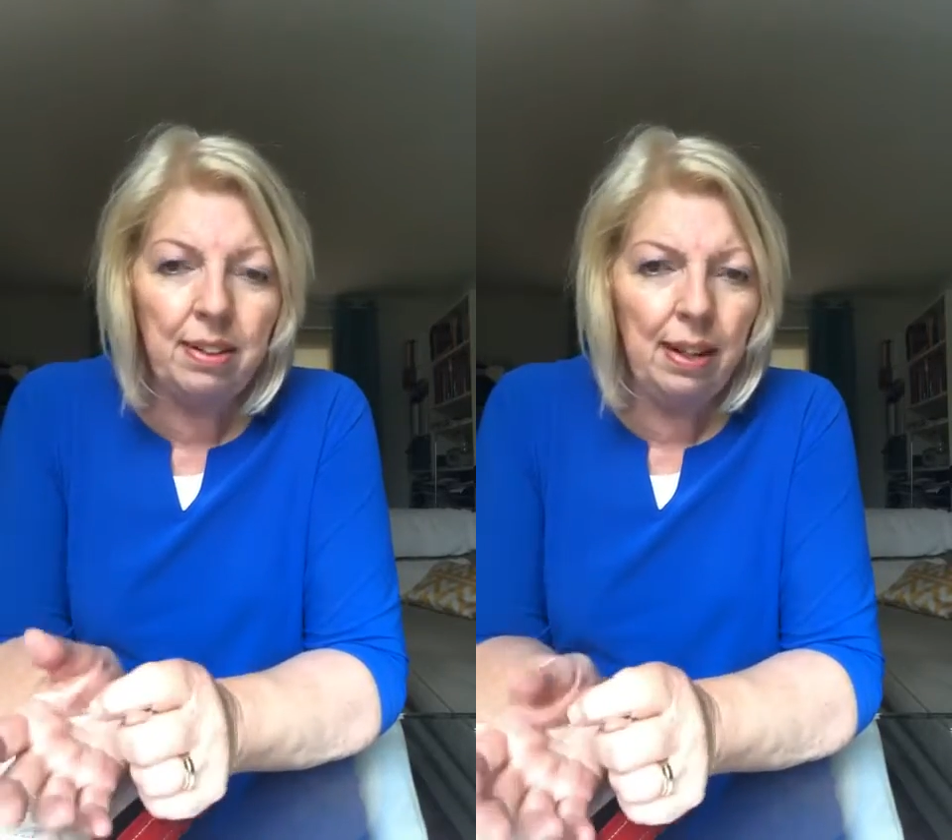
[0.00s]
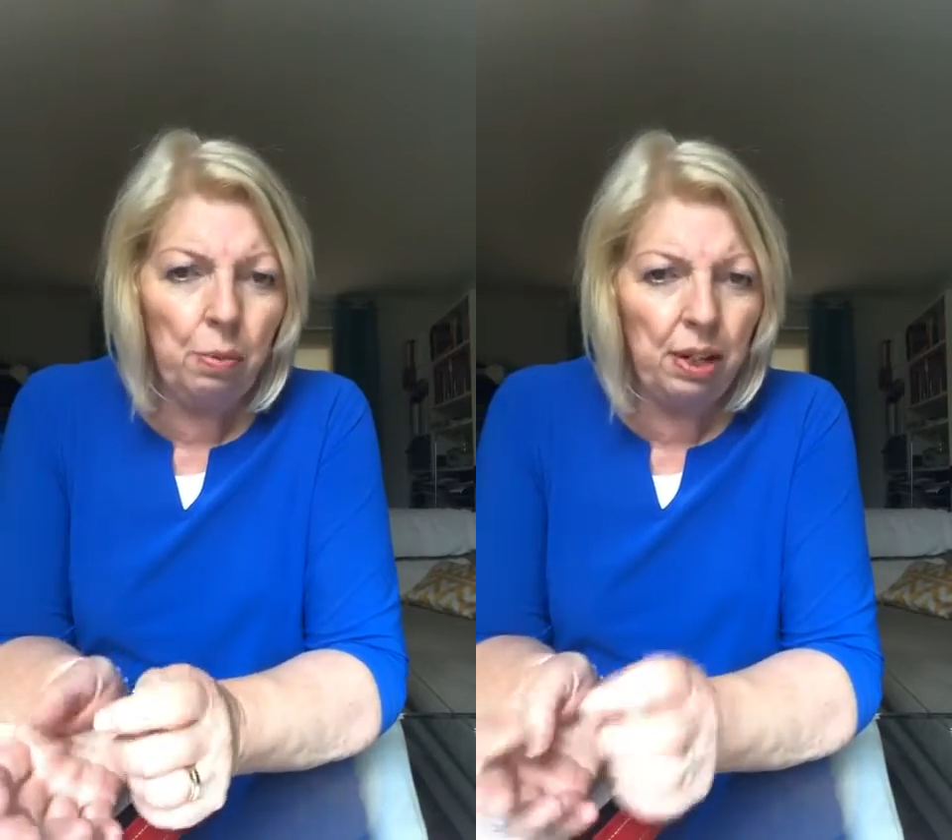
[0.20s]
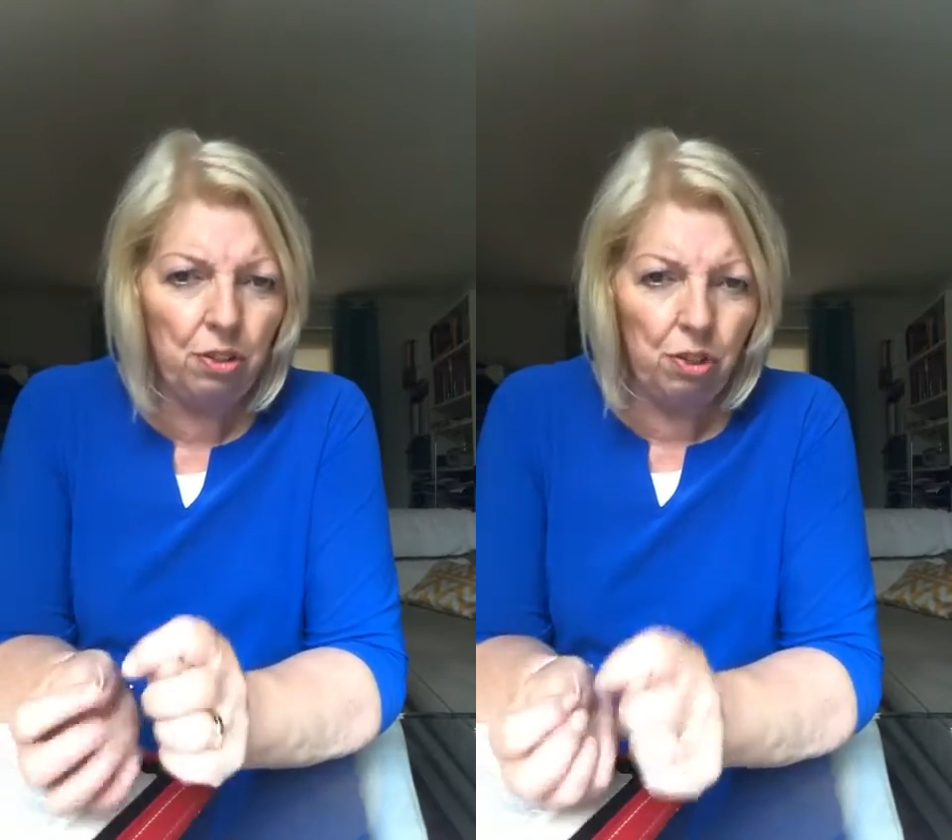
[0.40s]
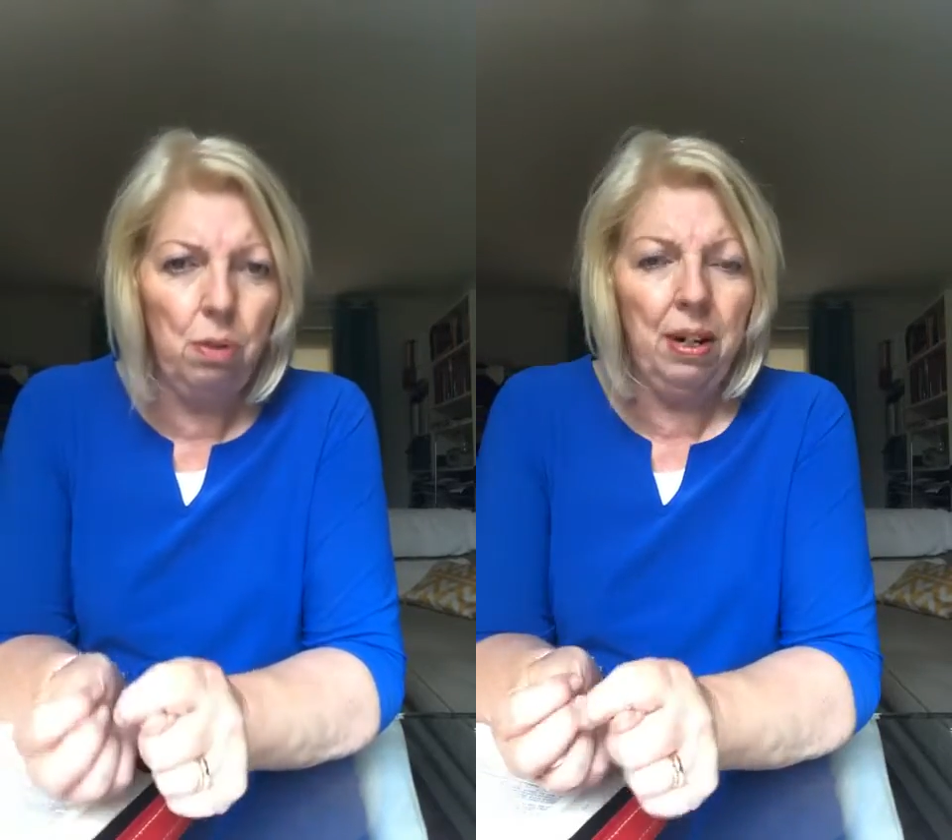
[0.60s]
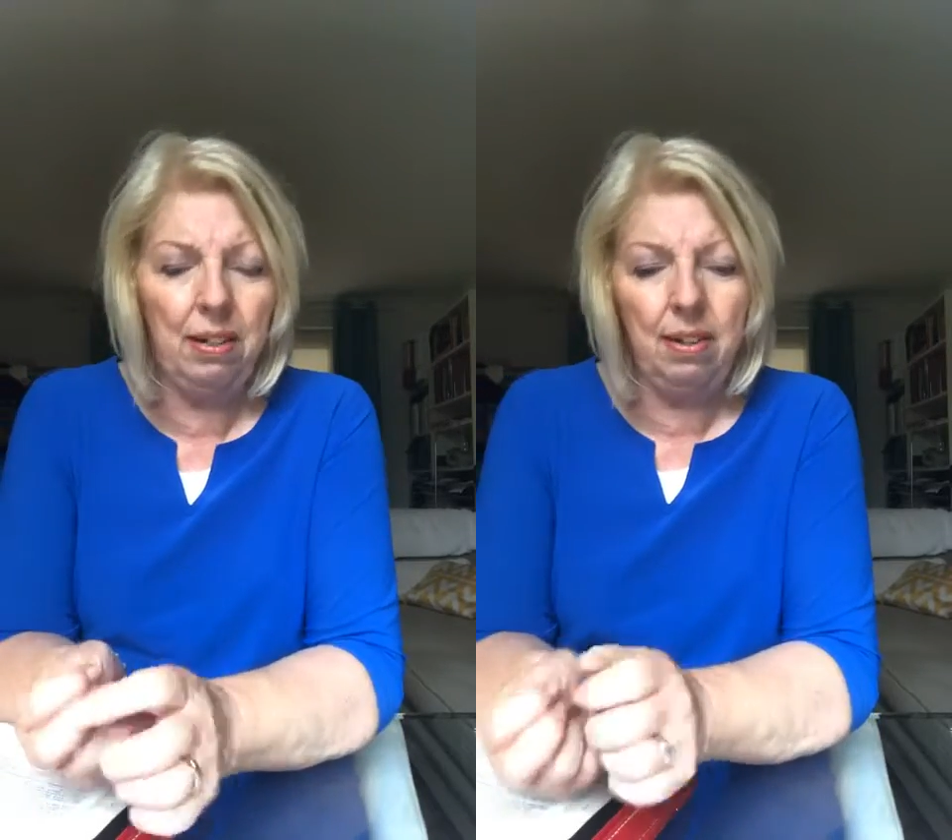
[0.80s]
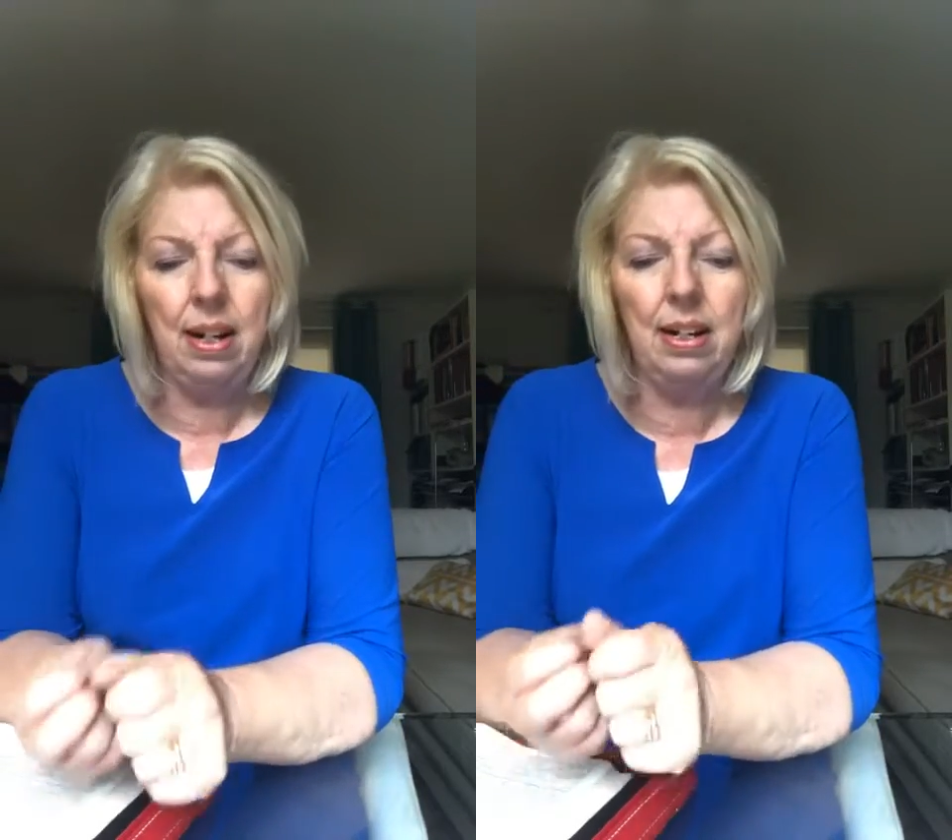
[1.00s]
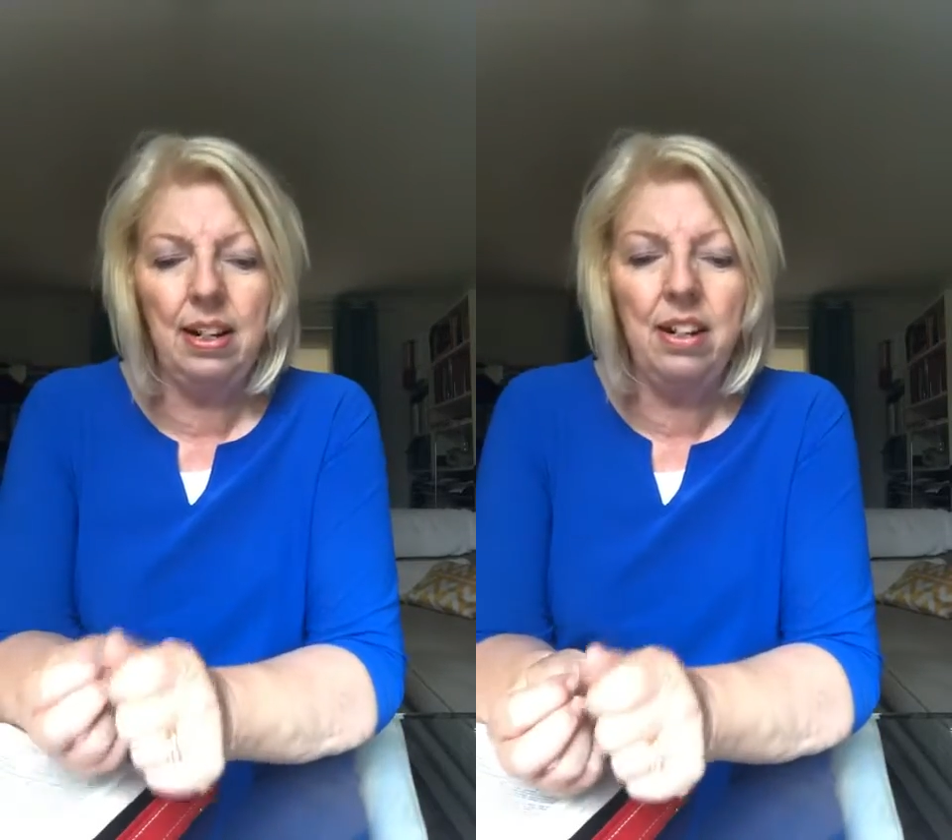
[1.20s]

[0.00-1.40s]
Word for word: and they were so excited.